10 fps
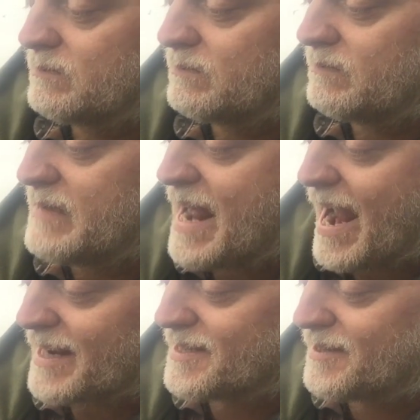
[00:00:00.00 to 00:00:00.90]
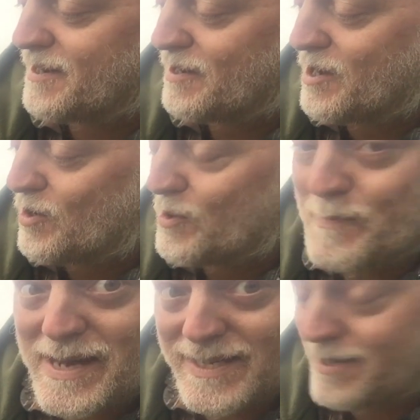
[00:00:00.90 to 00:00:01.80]
Next,
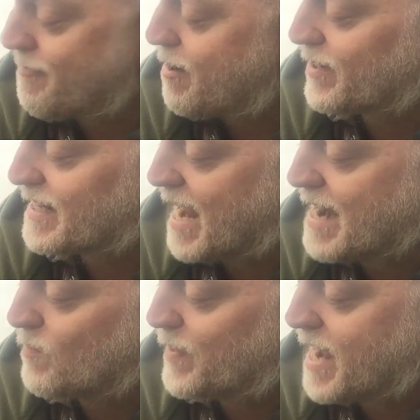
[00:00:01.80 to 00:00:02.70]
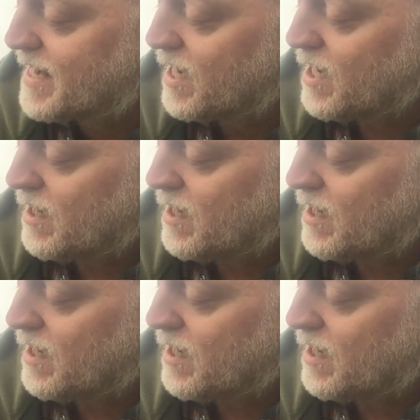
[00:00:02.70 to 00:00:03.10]
mess it around again and we get,